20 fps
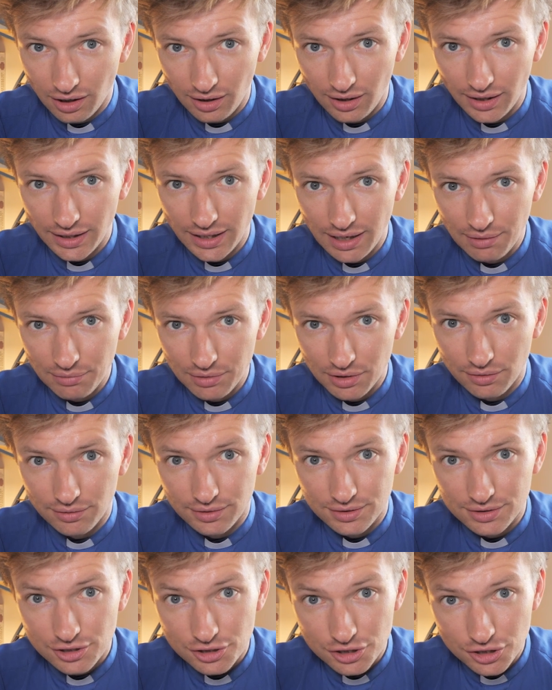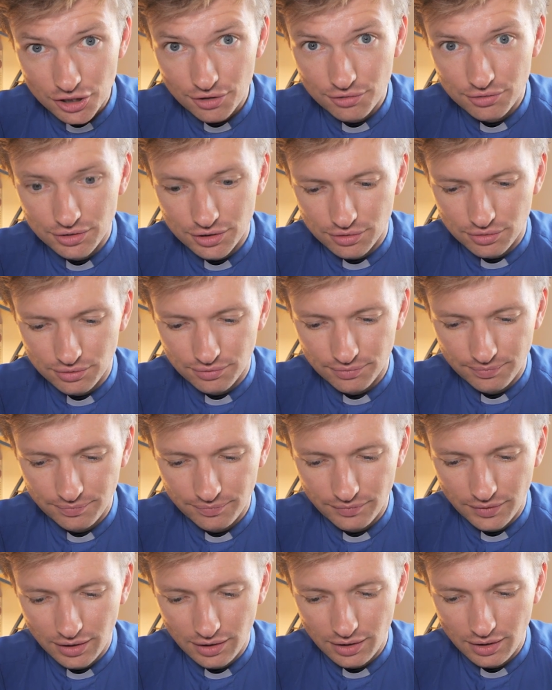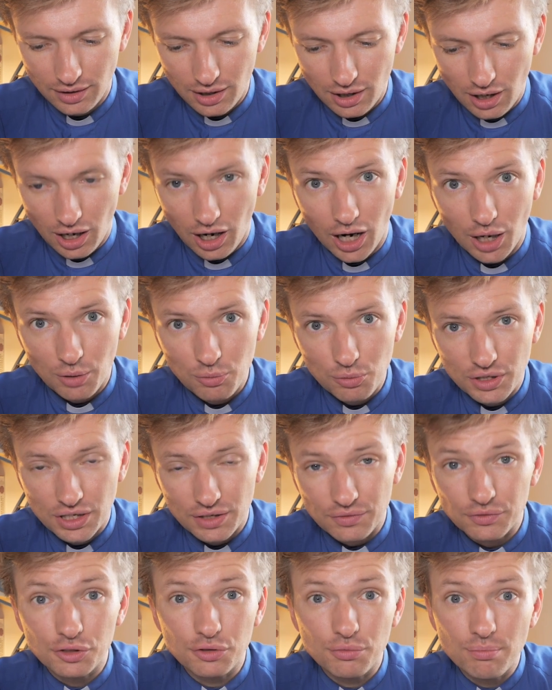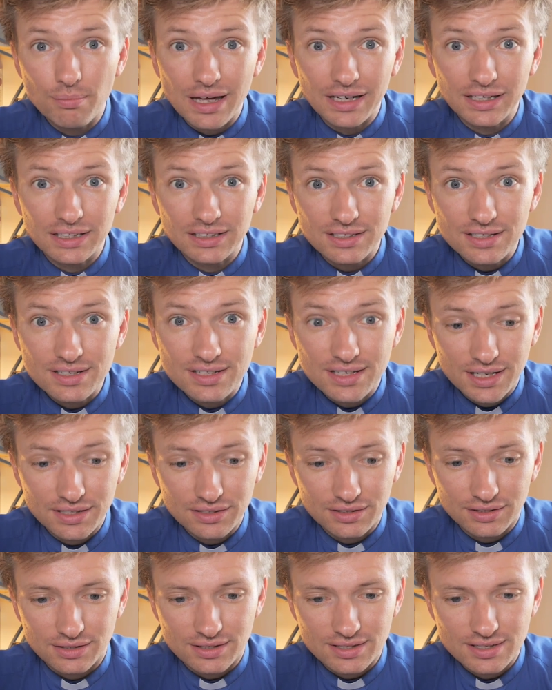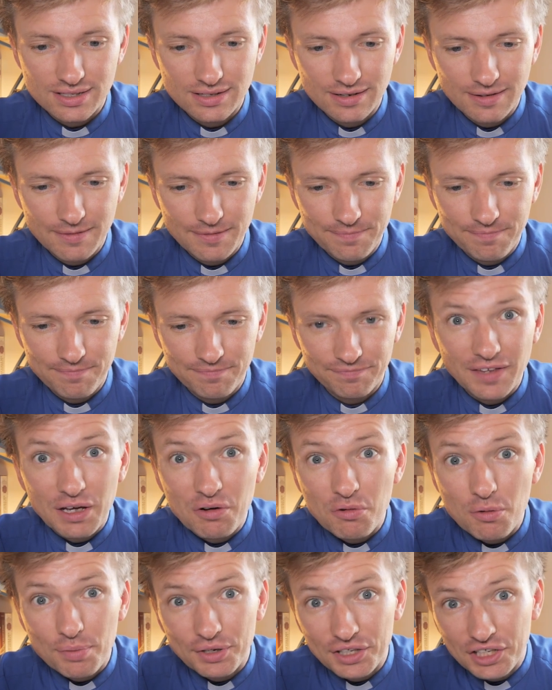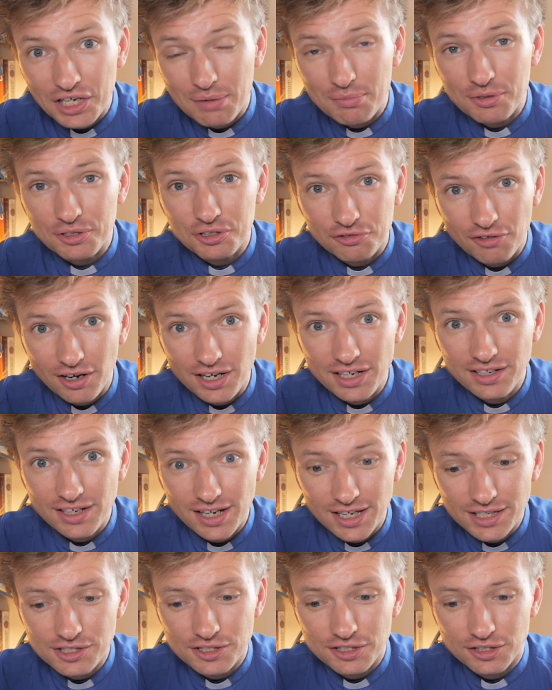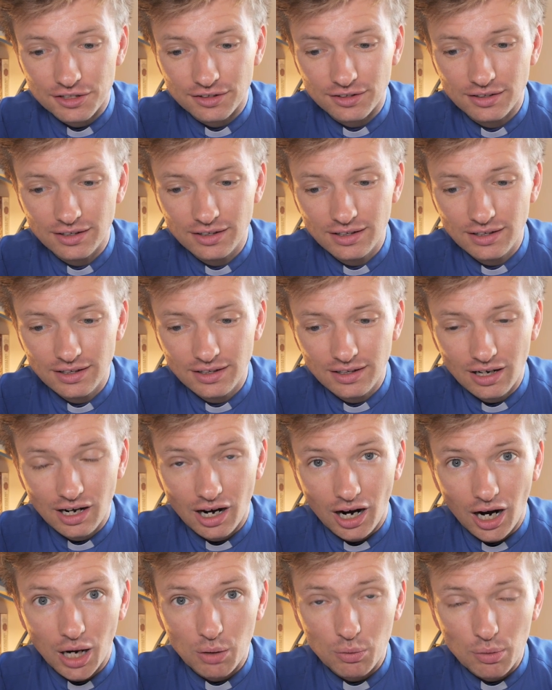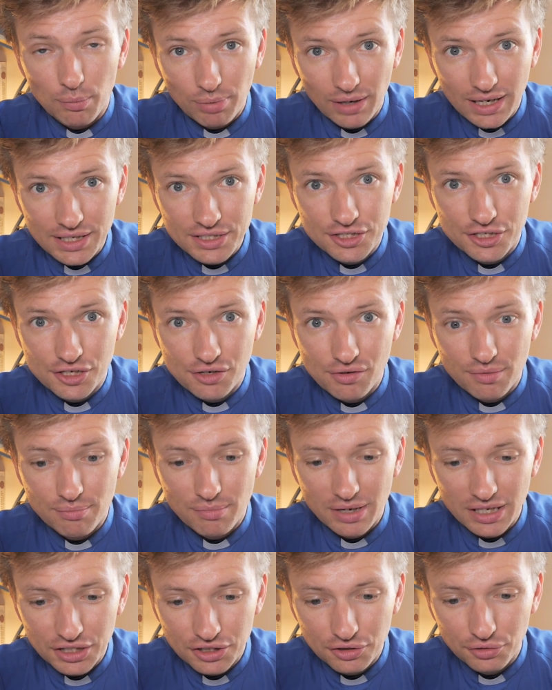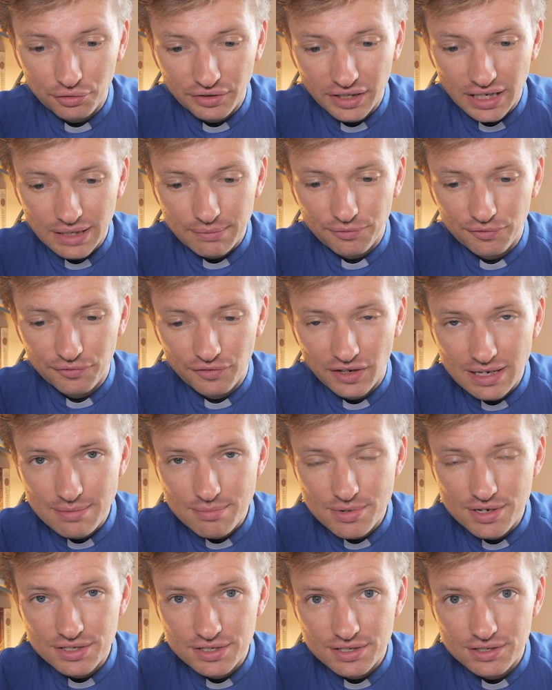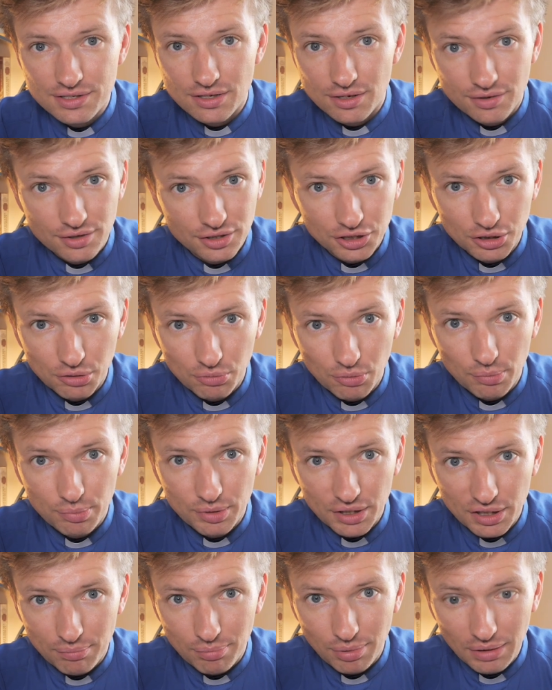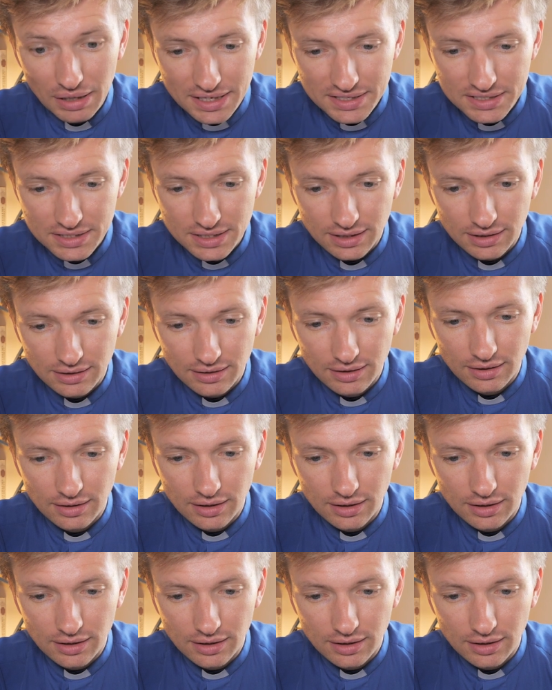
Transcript: I am going to show you. I will give you many descendants. They will become a great nation. I will bless you and make your name famous, so that you will be a blessing.